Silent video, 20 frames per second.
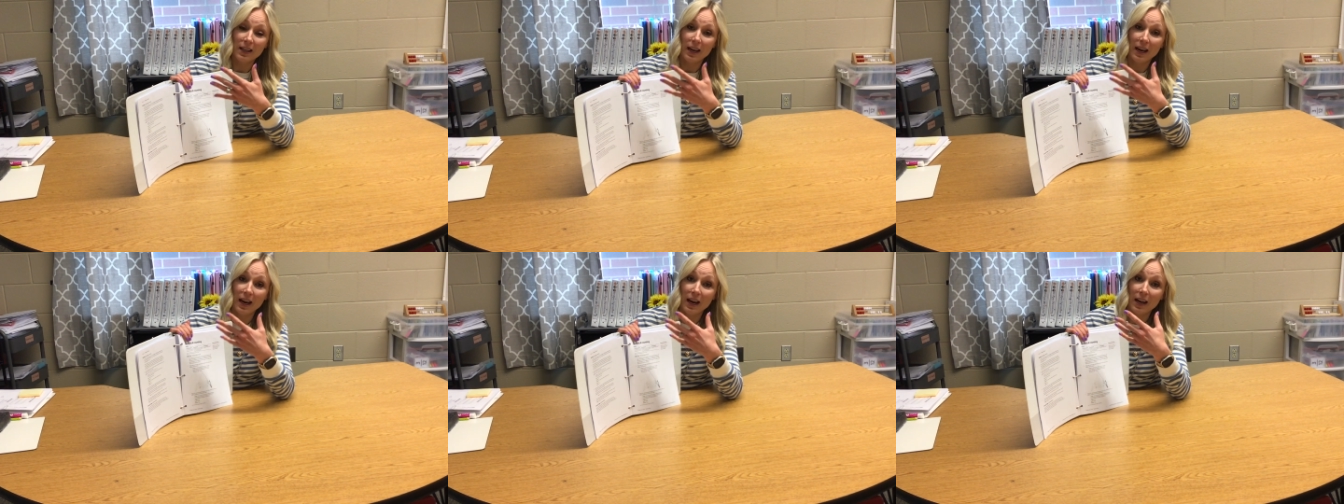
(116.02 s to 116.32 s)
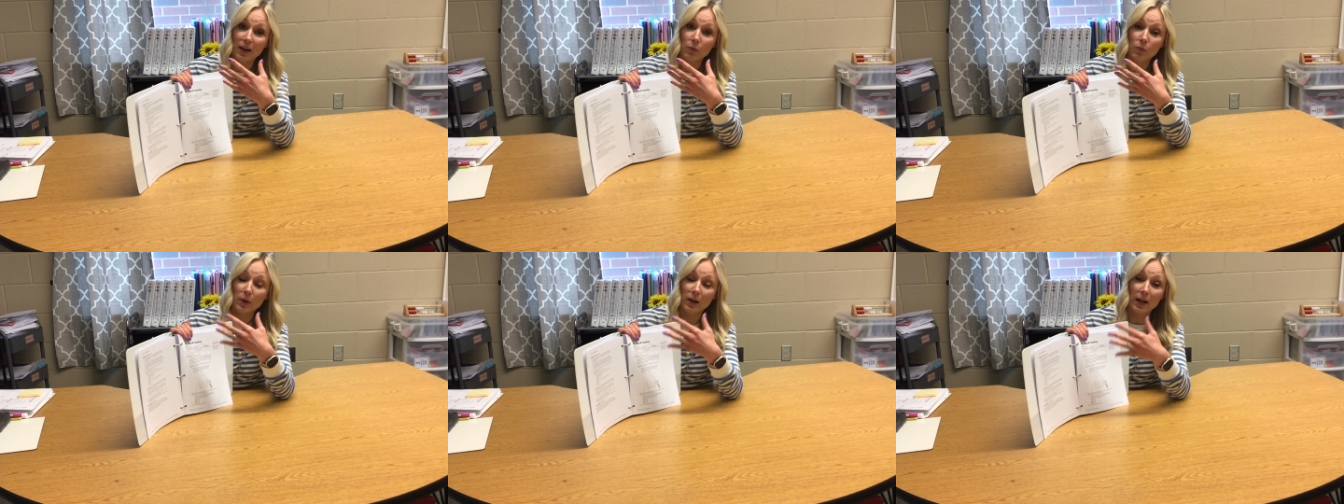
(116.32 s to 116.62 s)

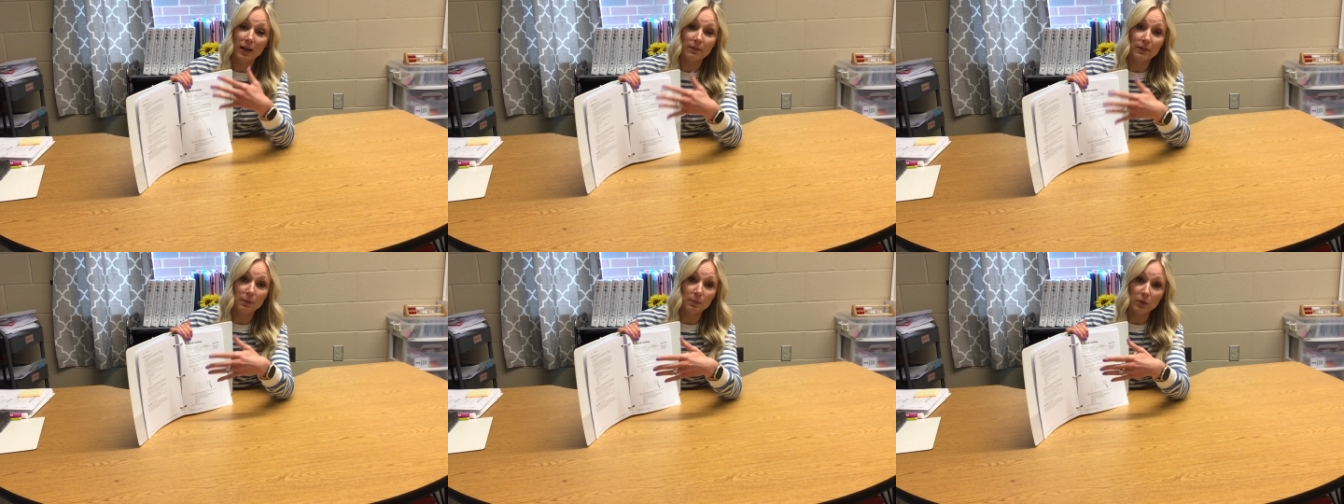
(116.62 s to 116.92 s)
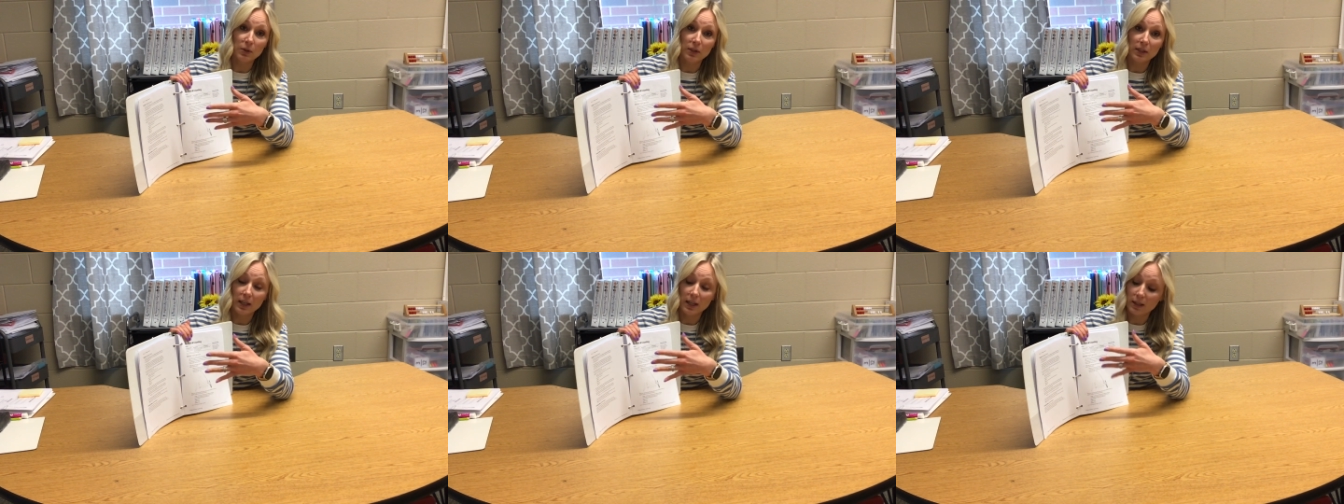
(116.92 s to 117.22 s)
and what I've
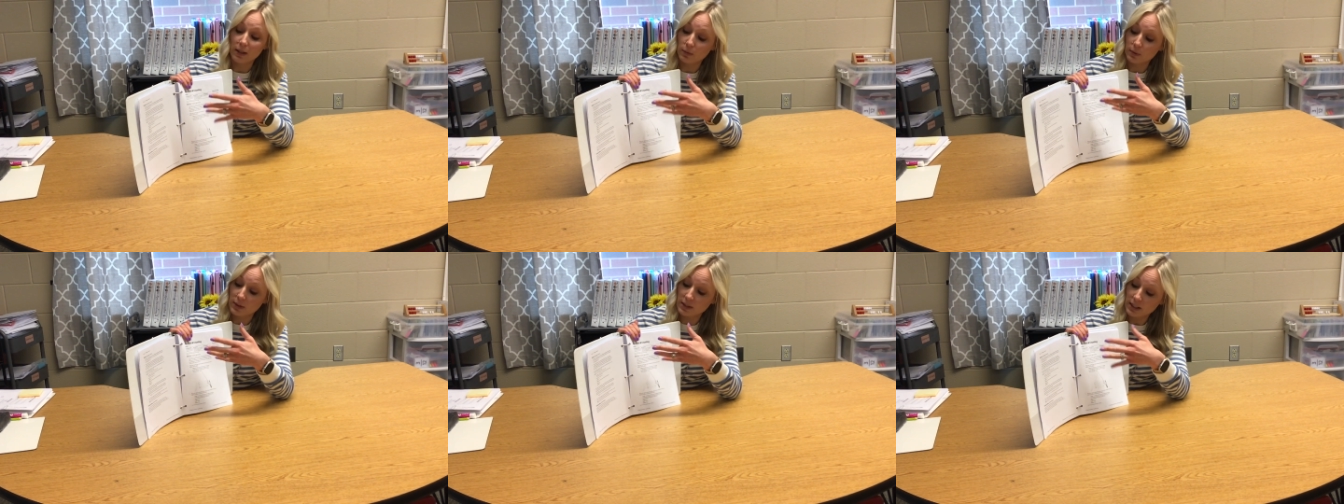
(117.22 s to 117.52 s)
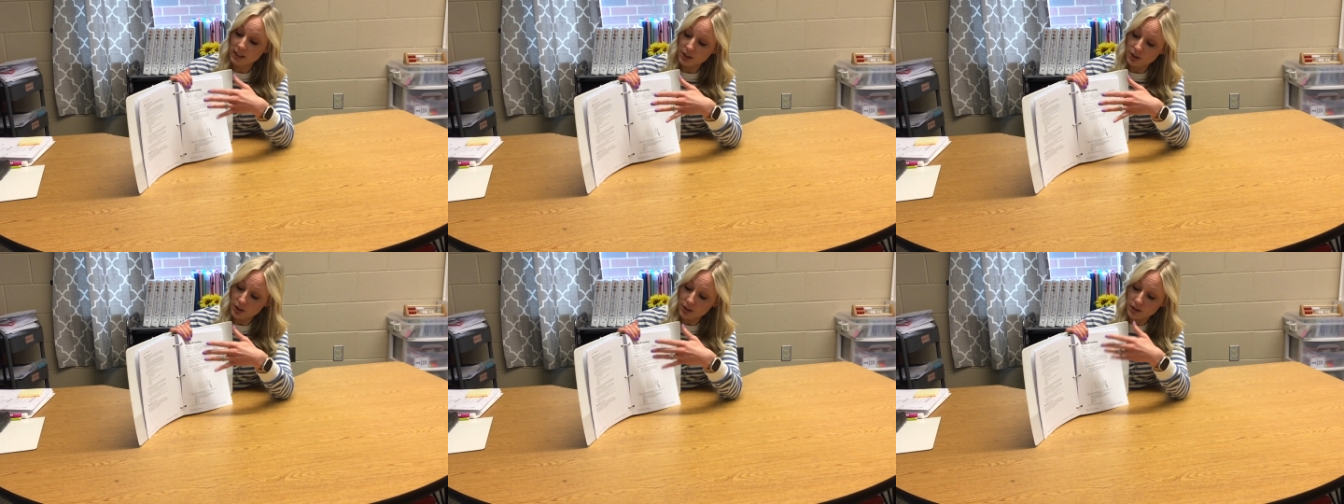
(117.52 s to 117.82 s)
communicated with
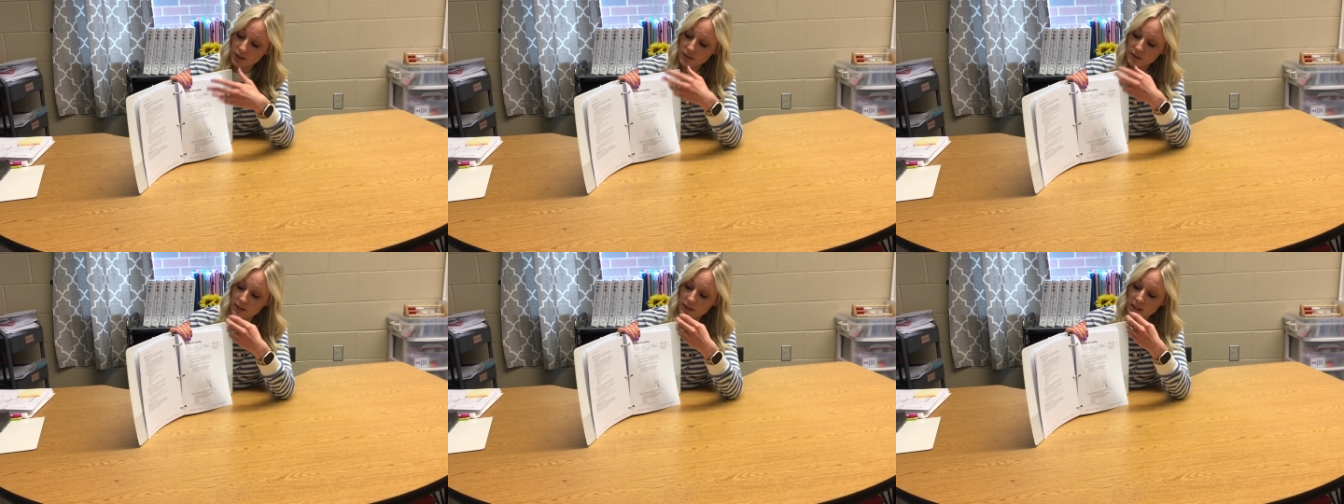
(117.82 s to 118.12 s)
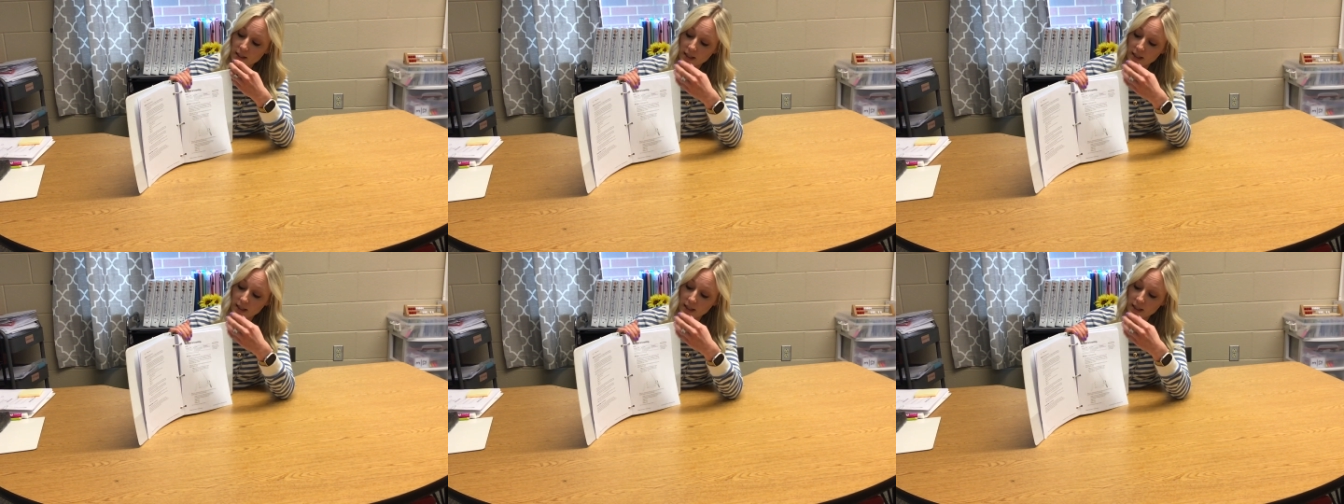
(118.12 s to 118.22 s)
teachers